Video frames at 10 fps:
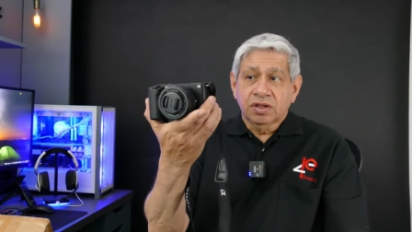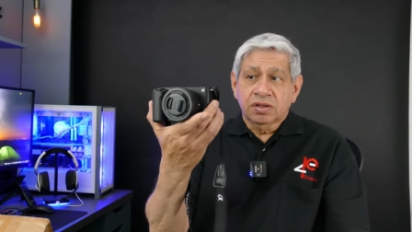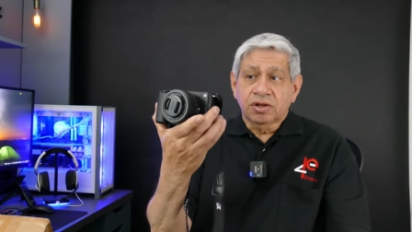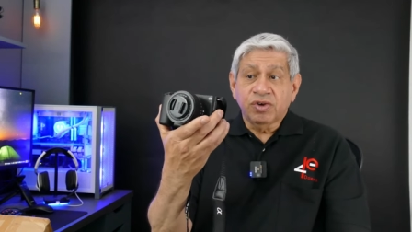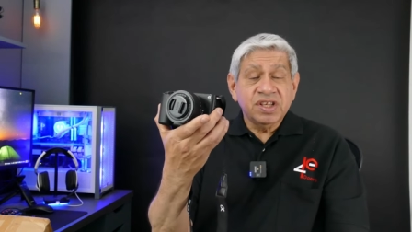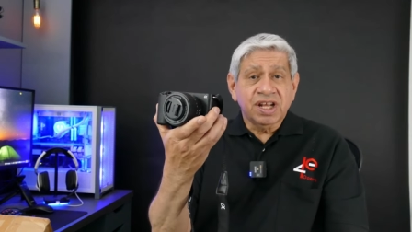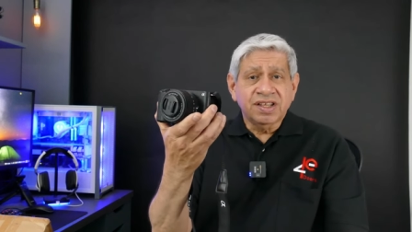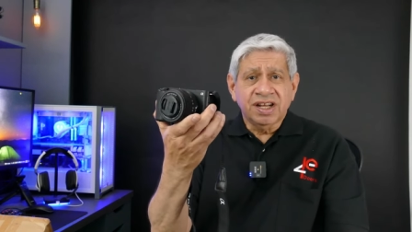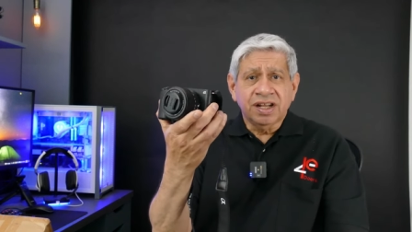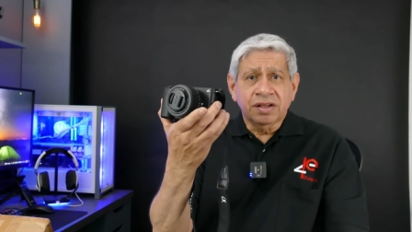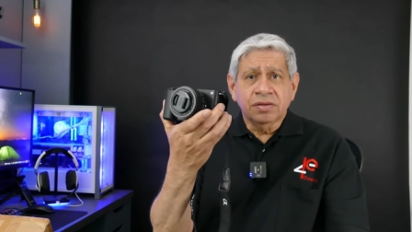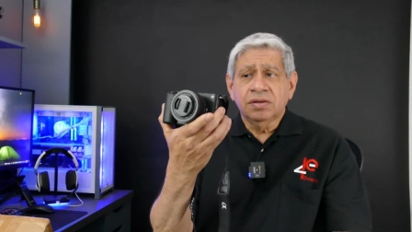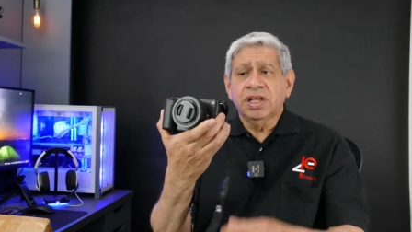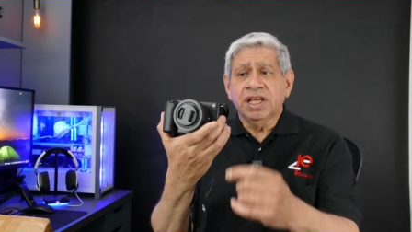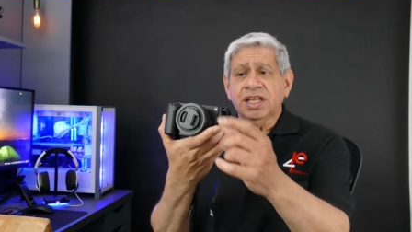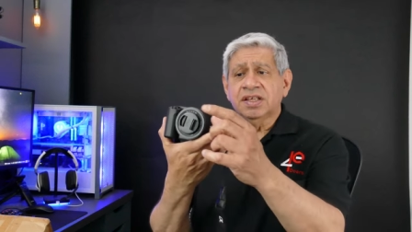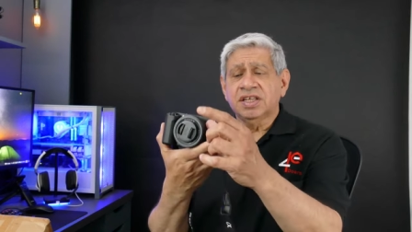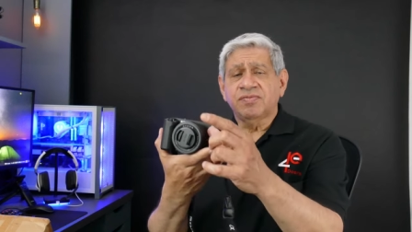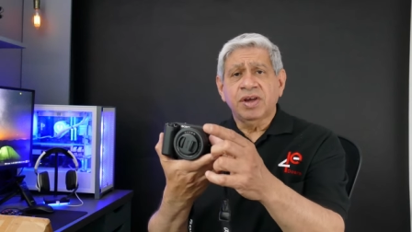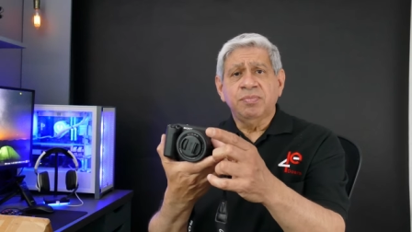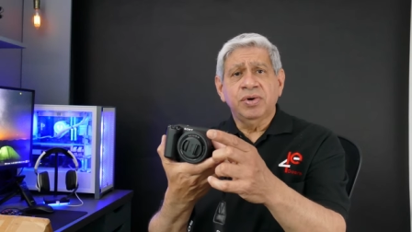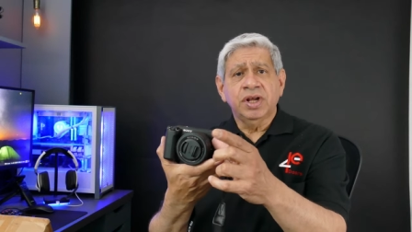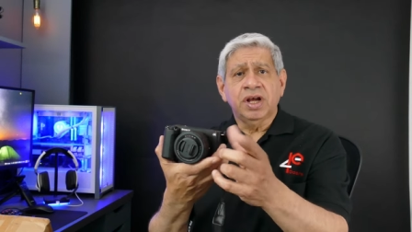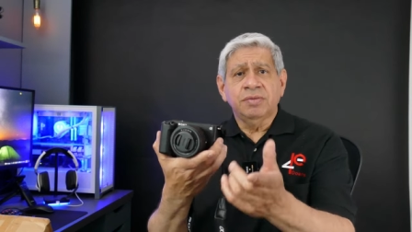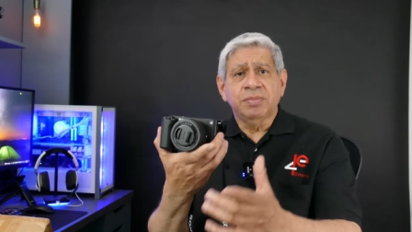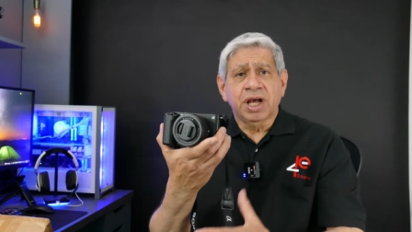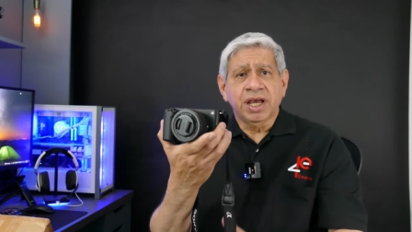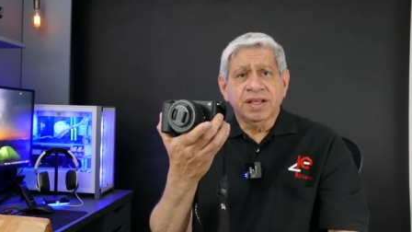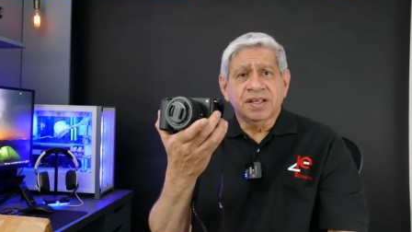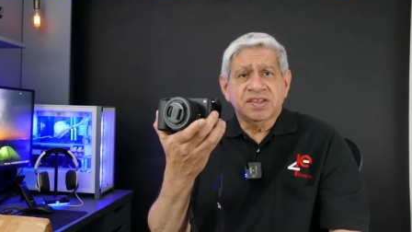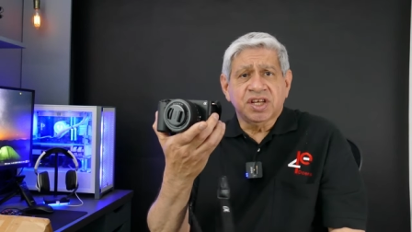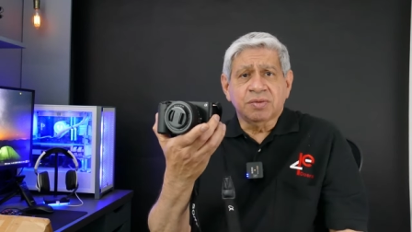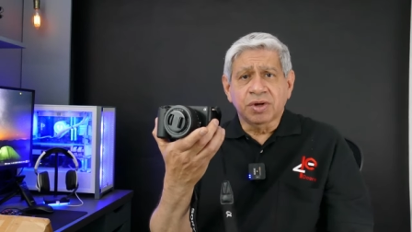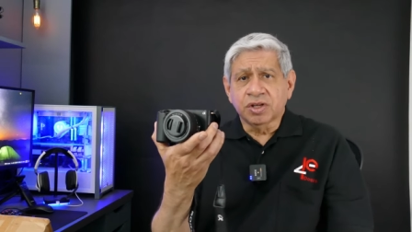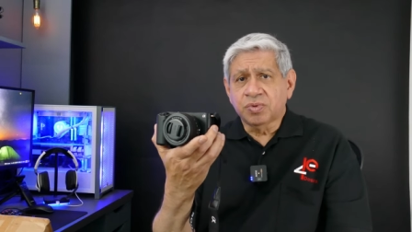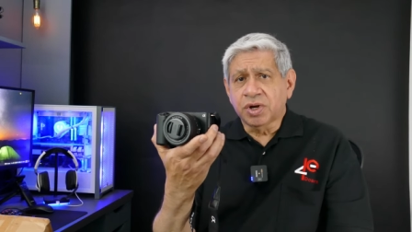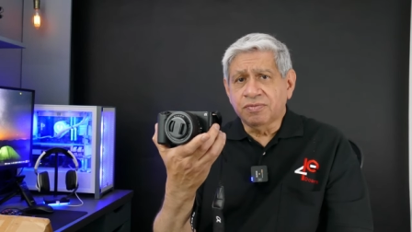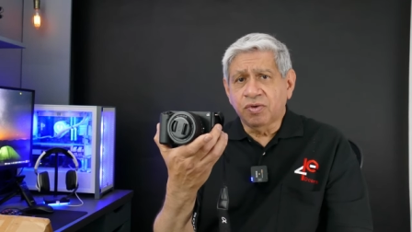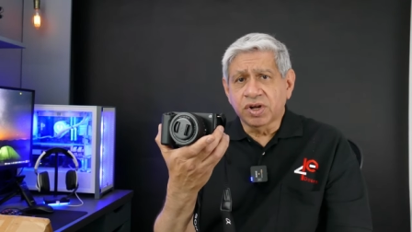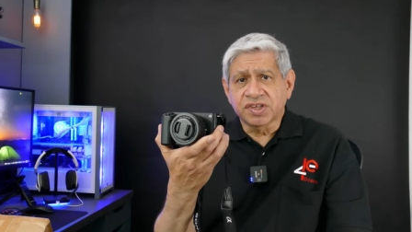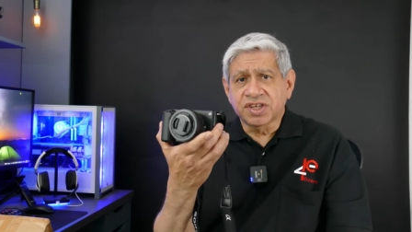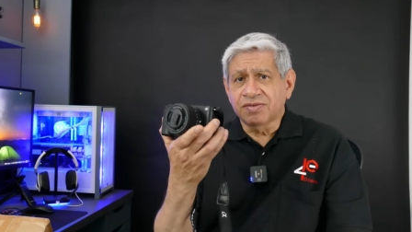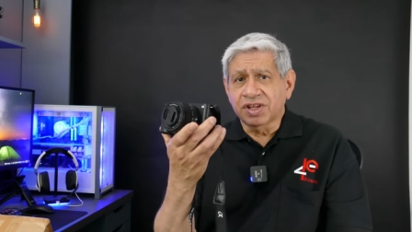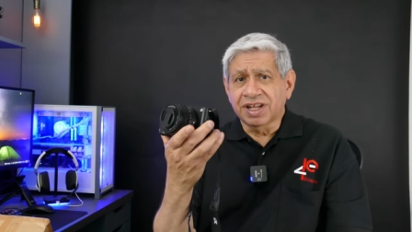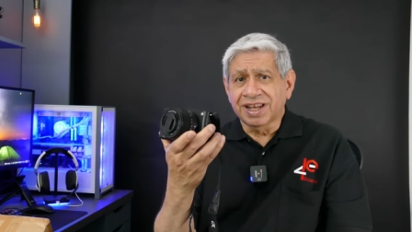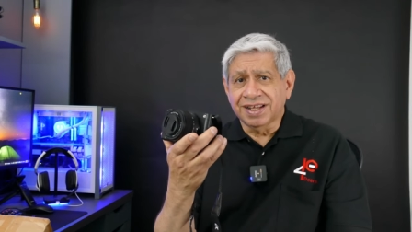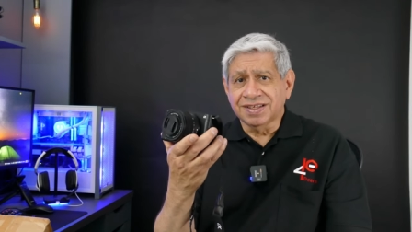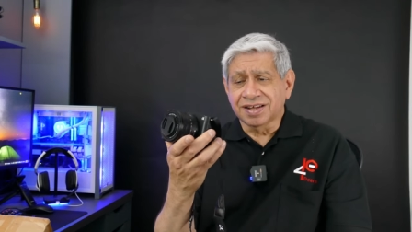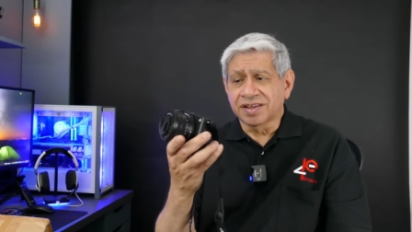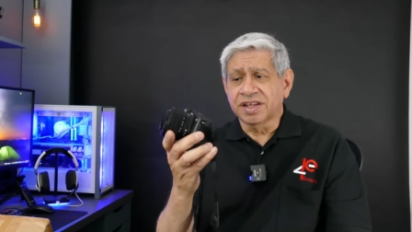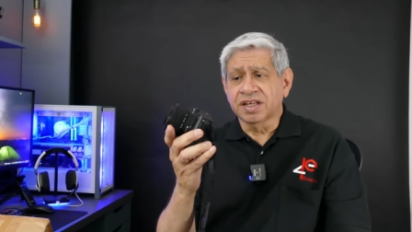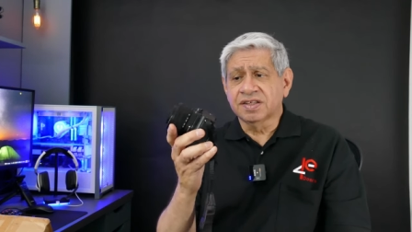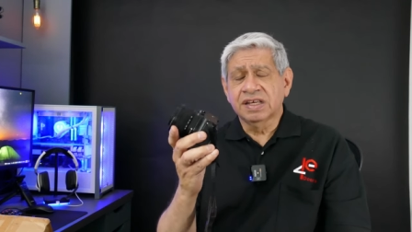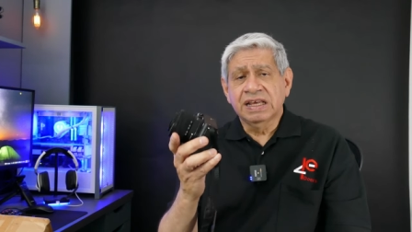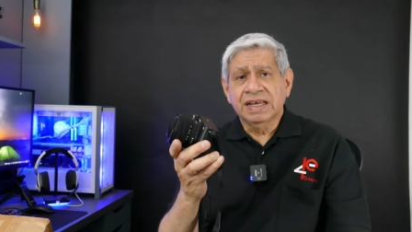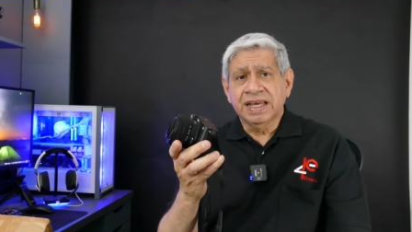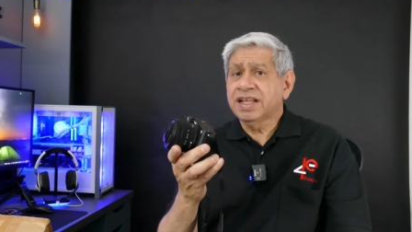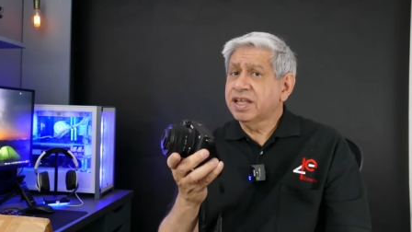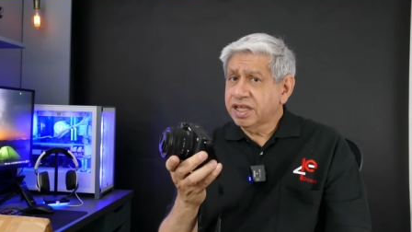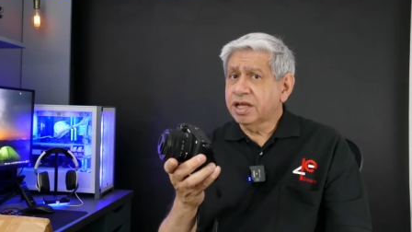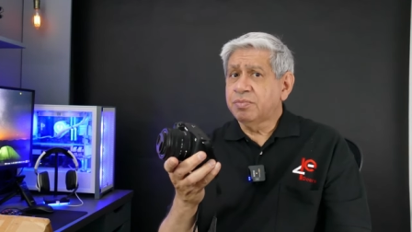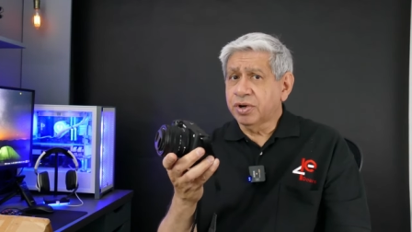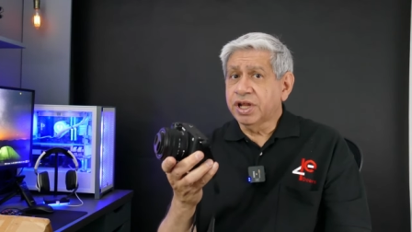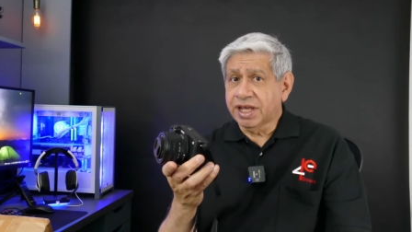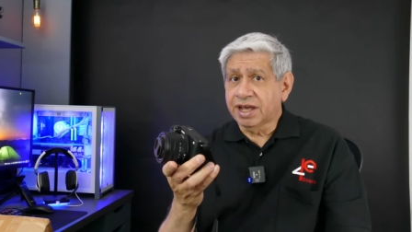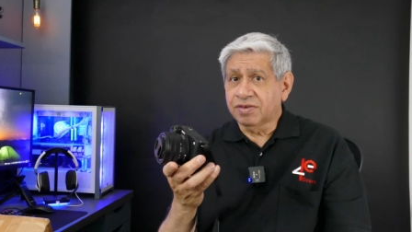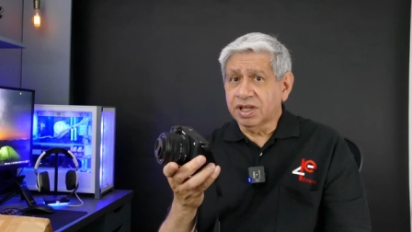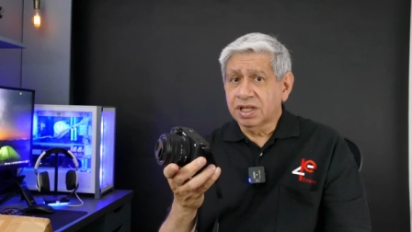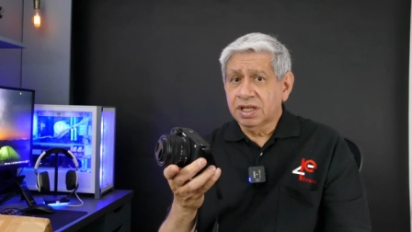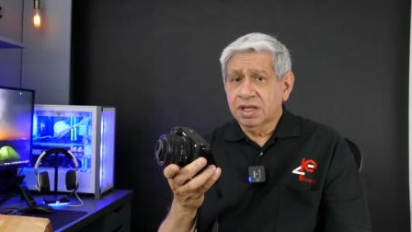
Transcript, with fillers: the reason I did it is if I put on my Sigma 24-70 lens on this, it can get pretty heavy.